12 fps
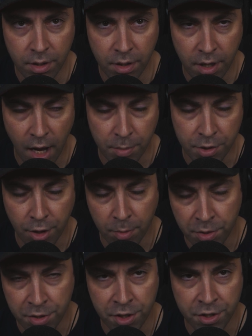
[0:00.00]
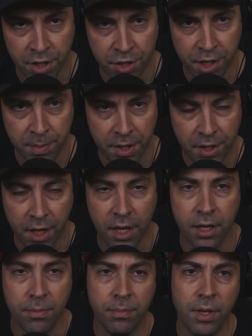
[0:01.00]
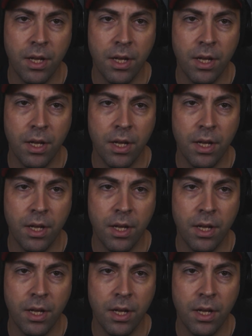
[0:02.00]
copperstarprecision@gmail.com,